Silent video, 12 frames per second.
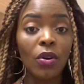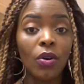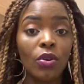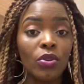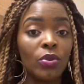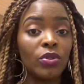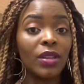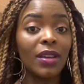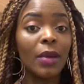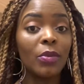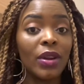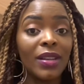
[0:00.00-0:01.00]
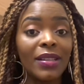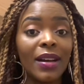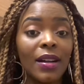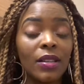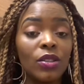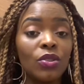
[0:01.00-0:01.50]
Or you're taking up credit
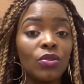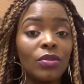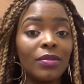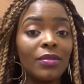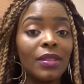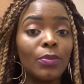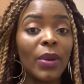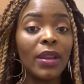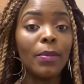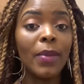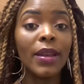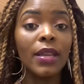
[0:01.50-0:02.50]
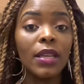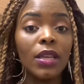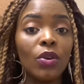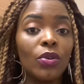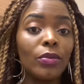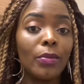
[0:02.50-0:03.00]
cards to spend money
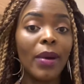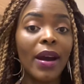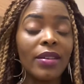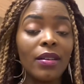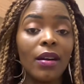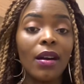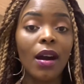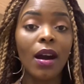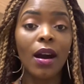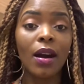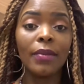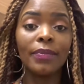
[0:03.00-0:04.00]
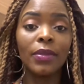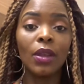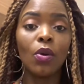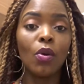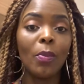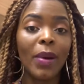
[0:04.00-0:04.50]
on buying a car
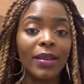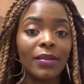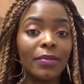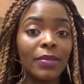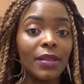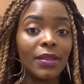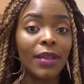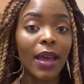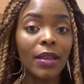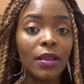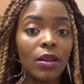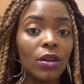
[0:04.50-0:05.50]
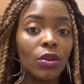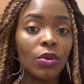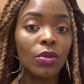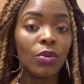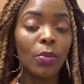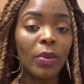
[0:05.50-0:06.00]
or buying some designer
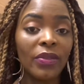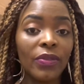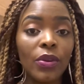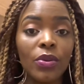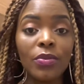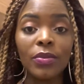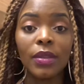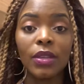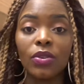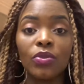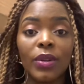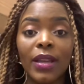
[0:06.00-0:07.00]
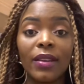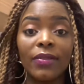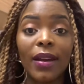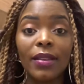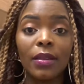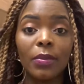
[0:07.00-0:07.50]
clothes or perfumes, it's not really
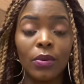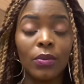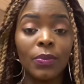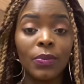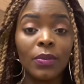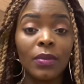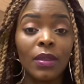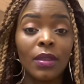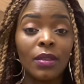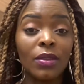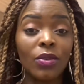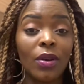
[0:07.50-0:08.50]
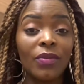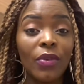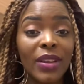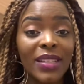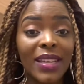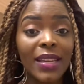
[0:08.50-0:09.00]
advisable. So
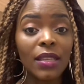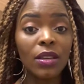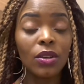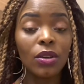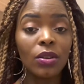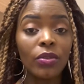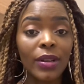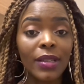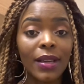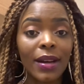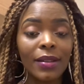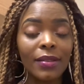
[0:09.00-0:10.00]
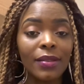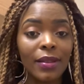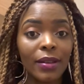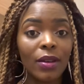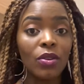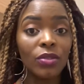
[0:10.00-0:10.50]
avoid getting credit cards,
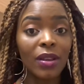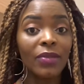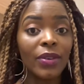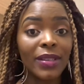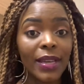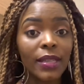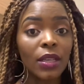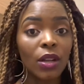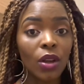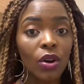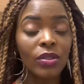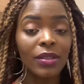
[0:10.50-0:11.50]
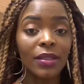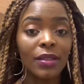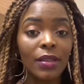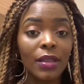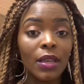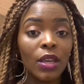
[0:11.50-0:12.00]
and also avoid getting
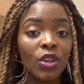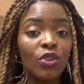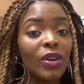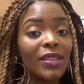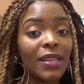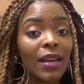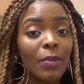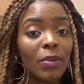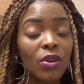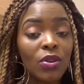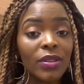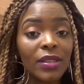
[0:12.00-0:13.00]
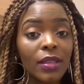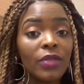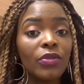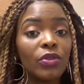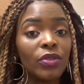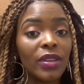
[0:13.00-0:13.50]
loans. You can take up loans if
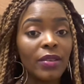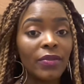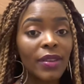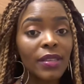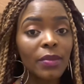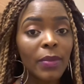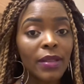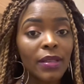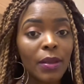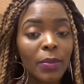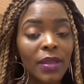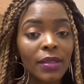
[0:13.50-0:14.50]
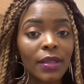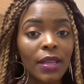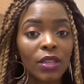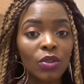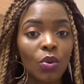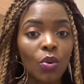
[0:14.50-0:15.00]
you're doing investment in a
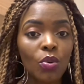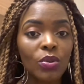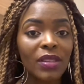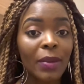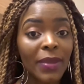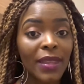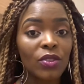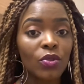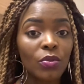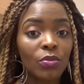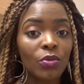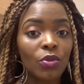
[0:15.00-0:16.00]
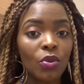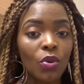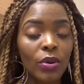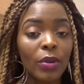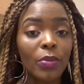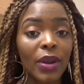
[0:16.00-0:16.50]
business or something that's
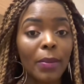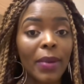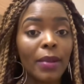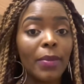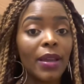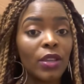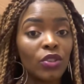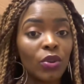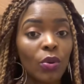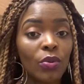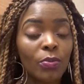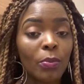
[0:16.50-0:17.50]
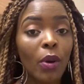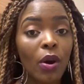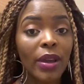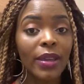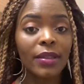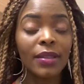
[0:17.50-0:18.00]
going to bring money back into your
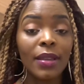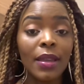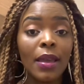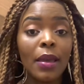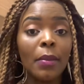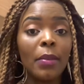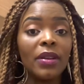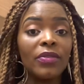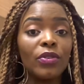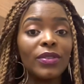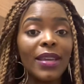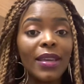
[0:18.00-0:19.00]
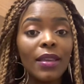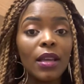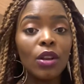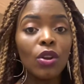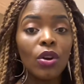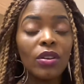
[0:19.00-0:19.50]
pocket. But if you're taking a
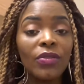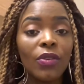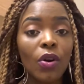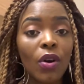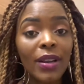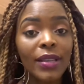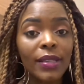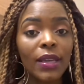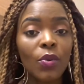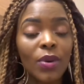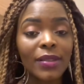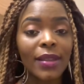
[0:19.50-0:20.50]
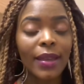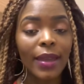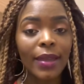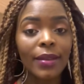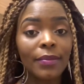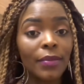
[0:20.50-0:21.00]
loan for holiday, once
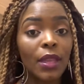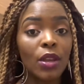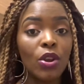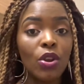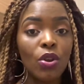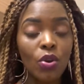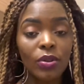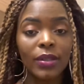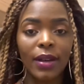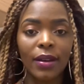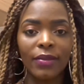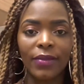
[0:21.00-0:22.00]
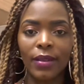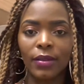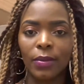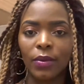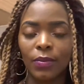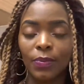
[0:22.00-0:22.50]
again, not
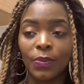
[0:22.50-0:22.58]
advisable.